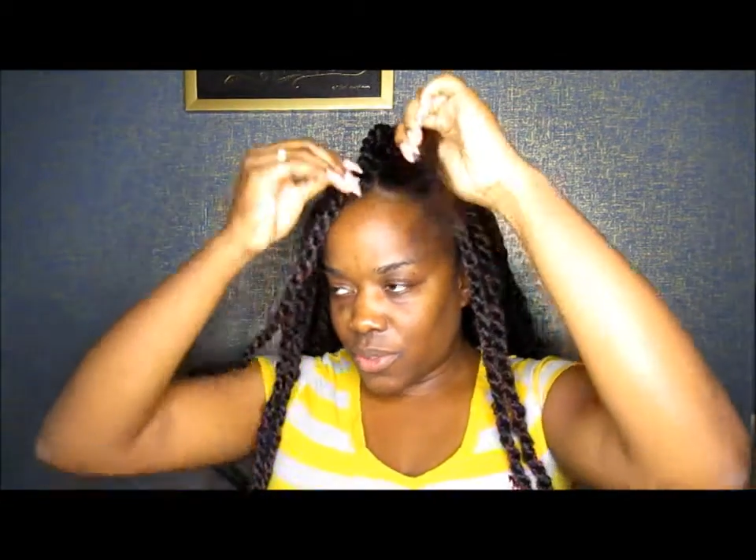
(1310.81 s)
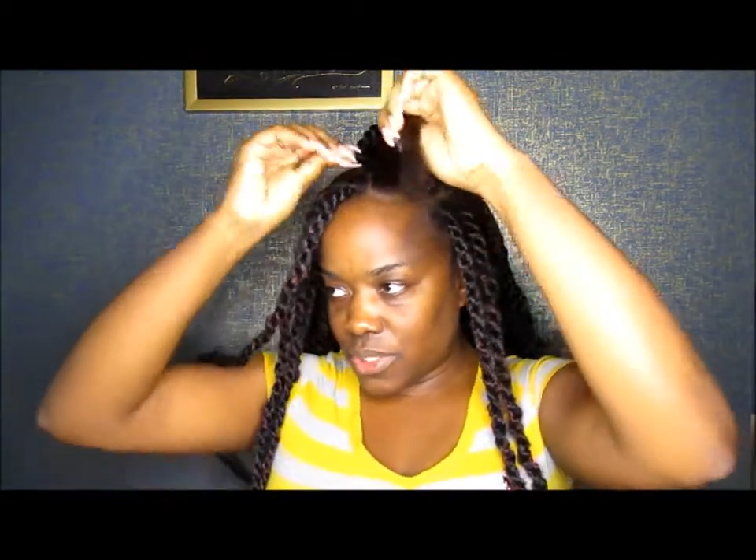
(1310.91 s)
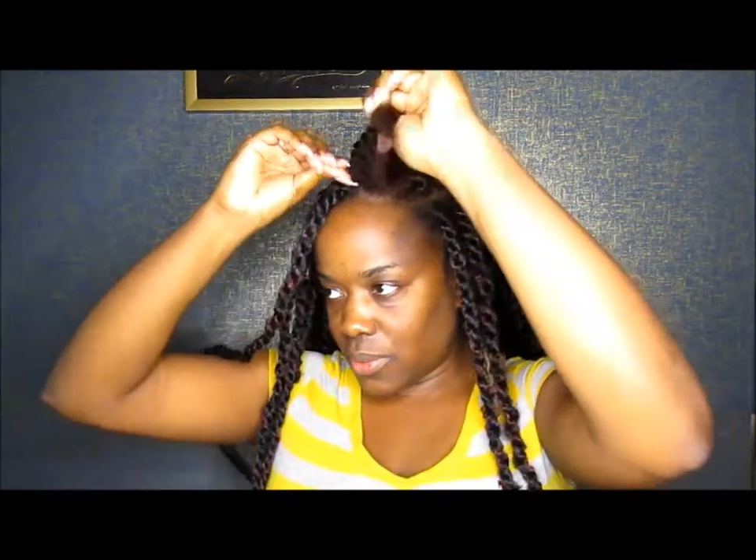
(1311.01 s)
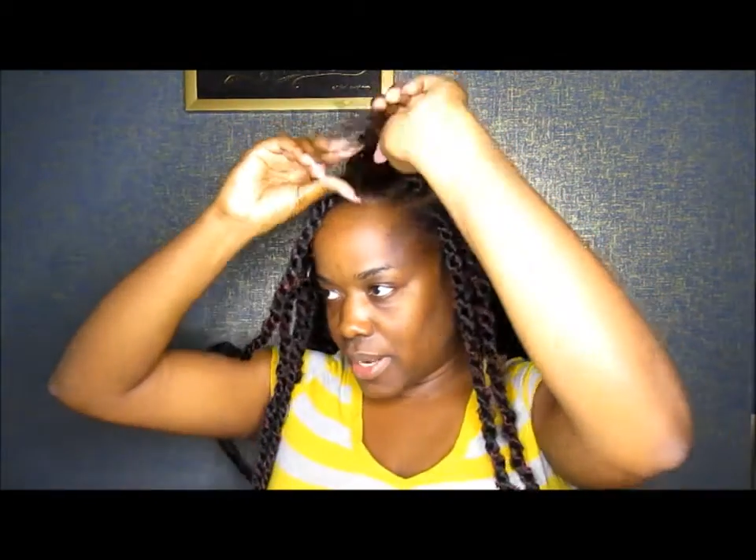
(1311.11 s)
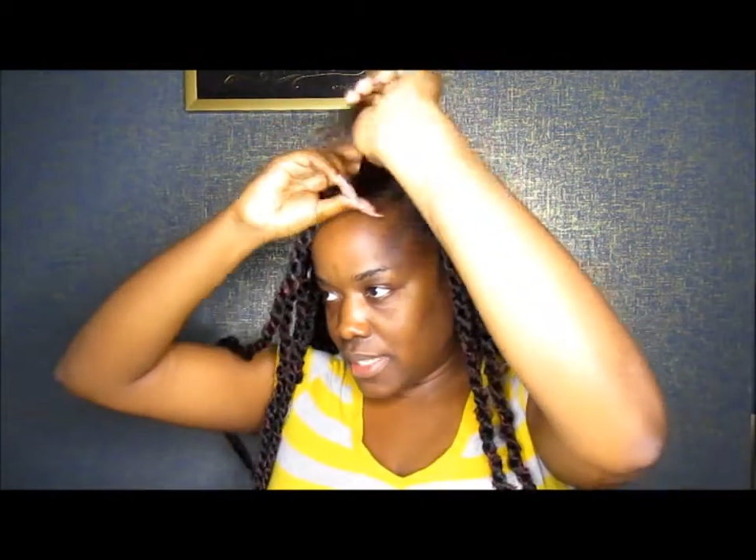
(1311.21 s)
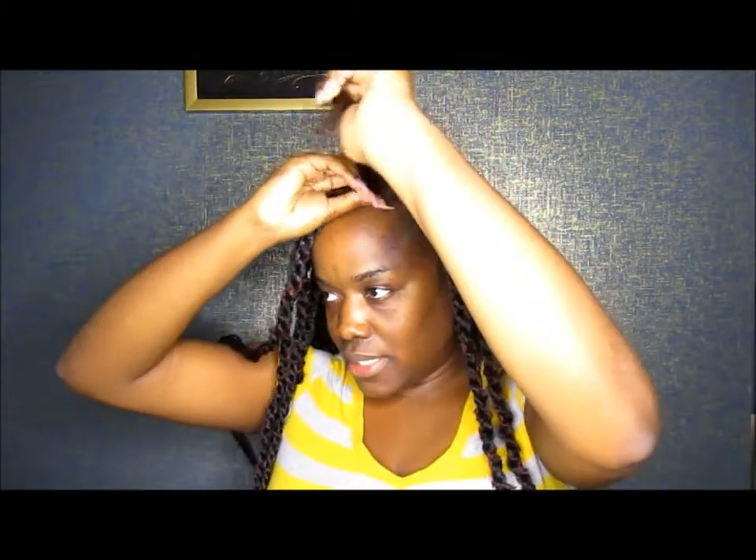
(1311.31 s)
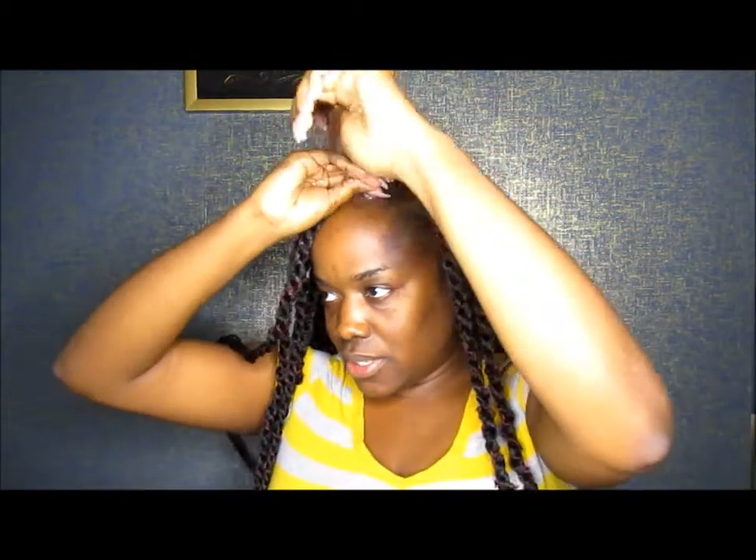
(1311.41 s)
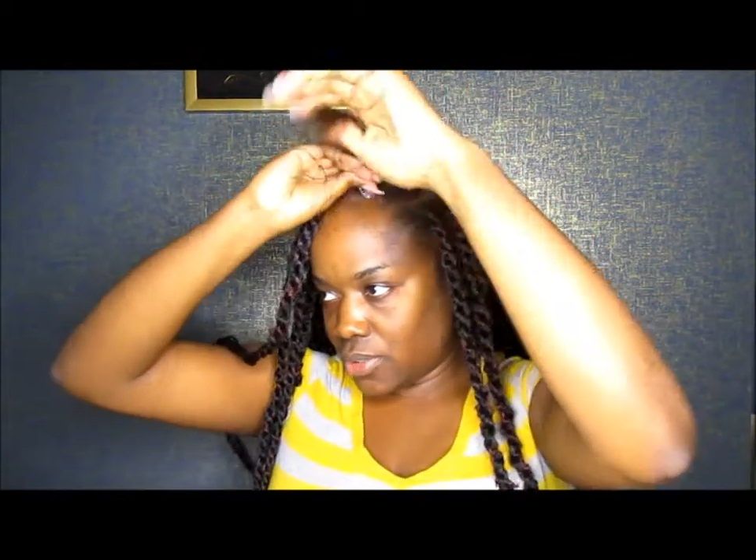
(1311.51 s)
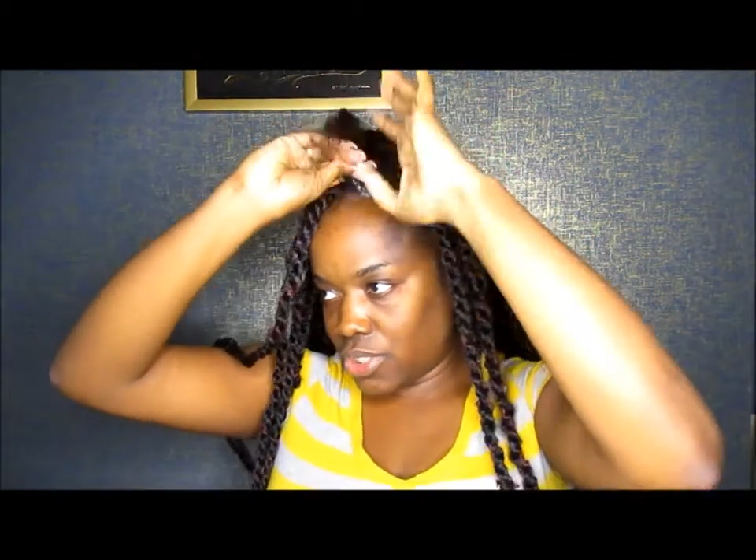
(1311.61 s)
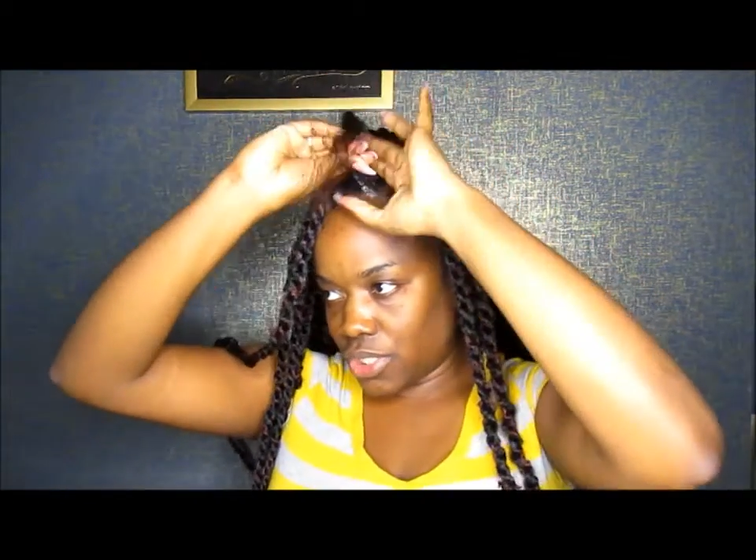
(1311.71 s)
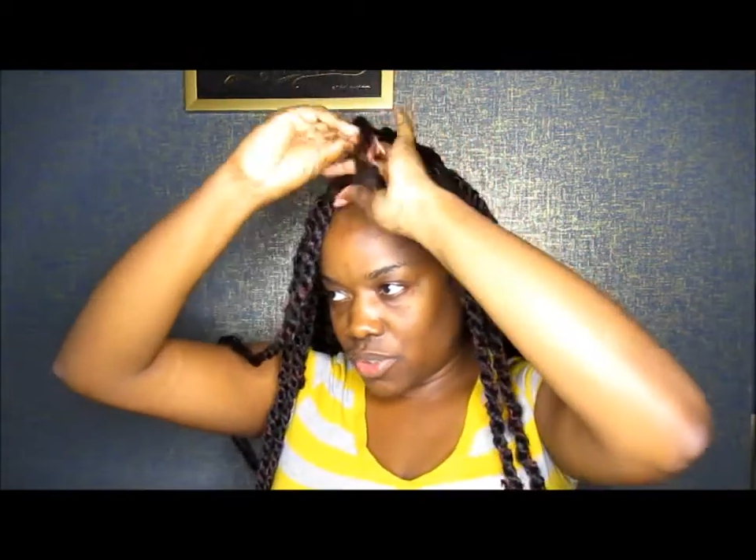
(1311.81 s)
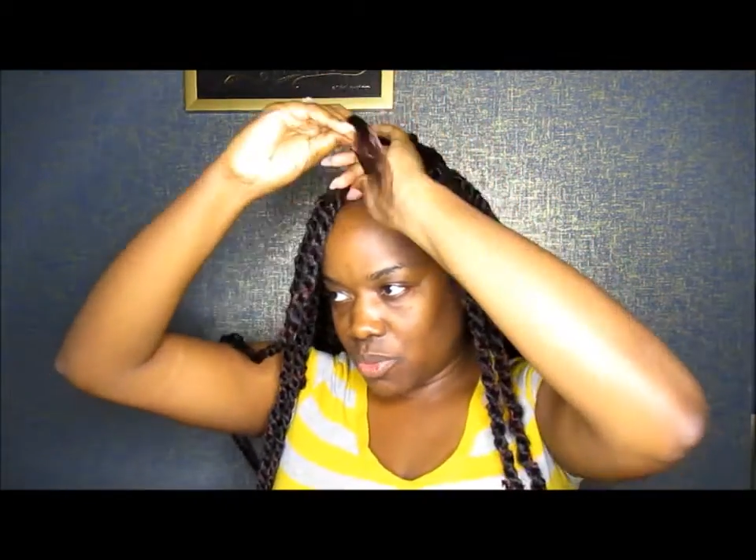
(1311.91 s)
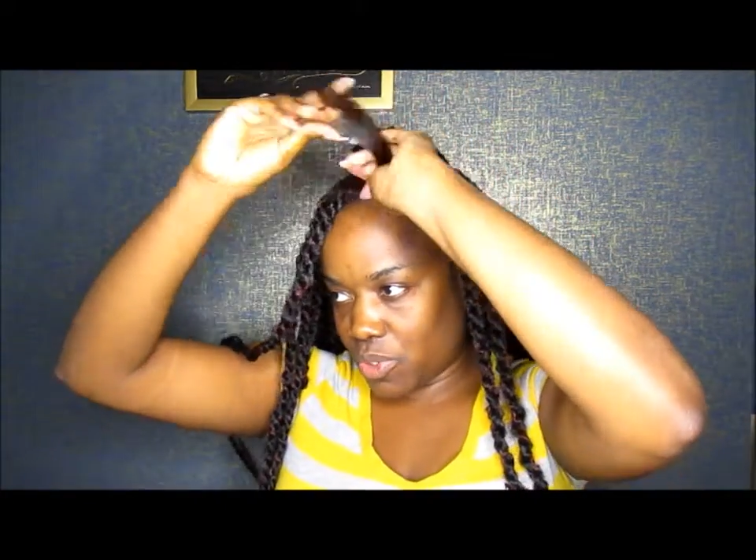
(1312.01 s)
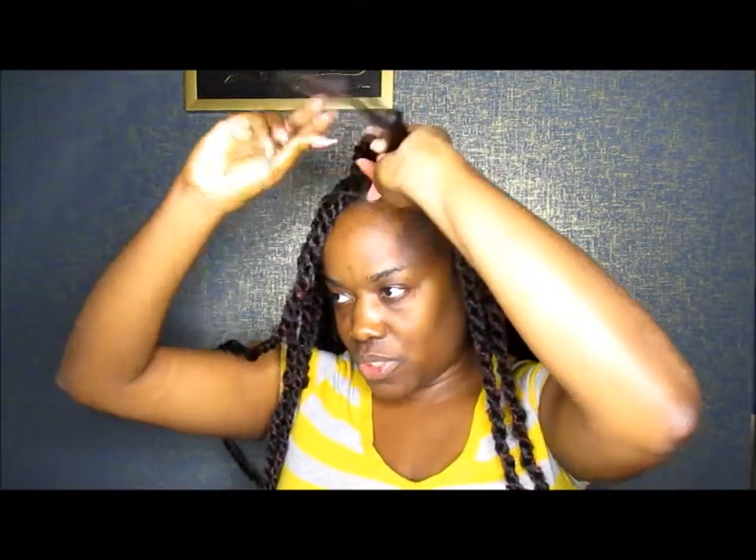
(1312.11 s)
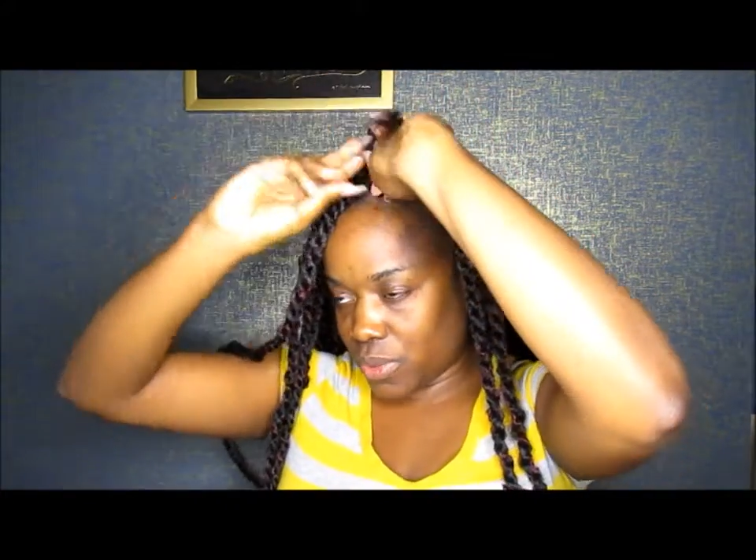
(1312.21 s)
moisturizing lotion or
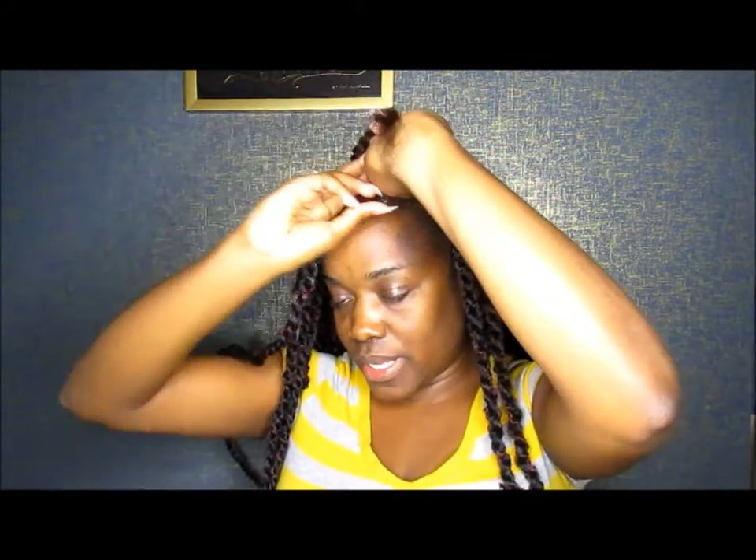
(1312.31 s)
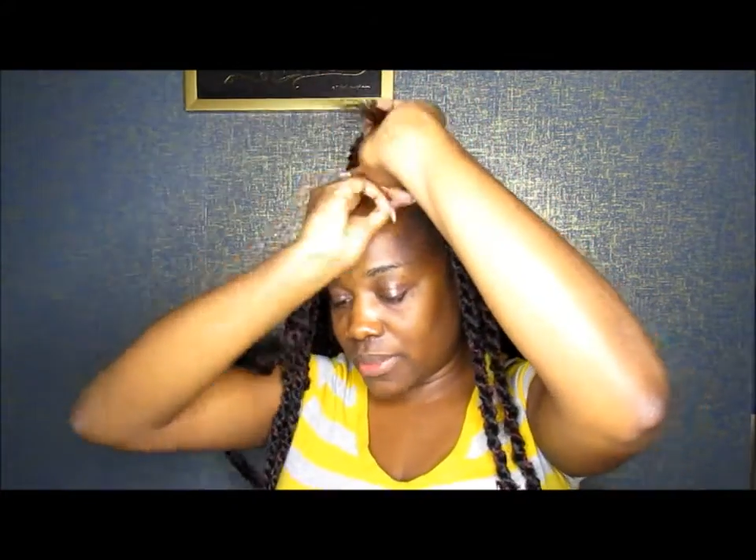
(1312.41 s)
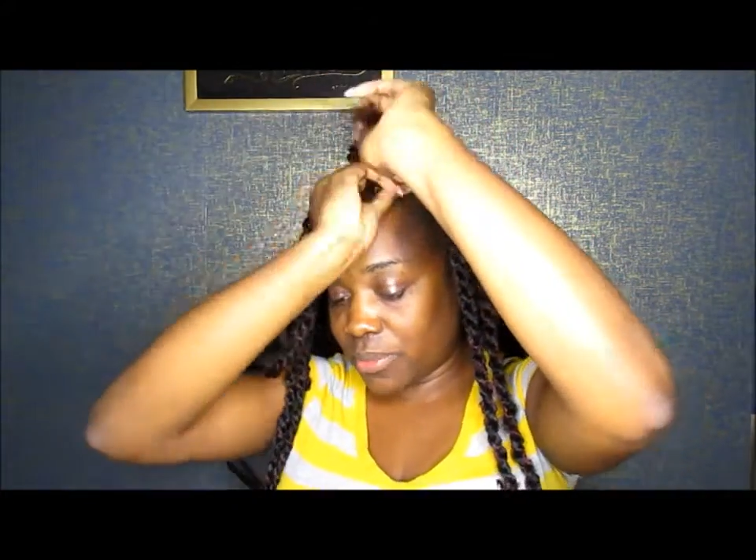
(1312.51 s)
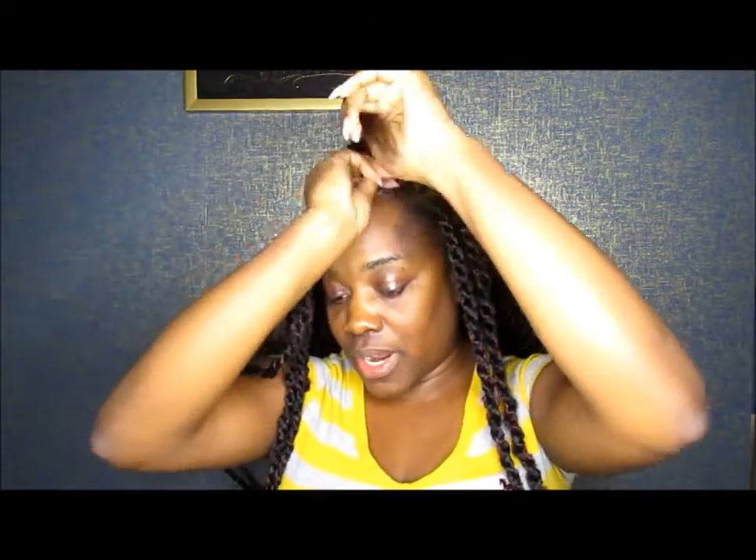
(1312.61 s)
moisturizing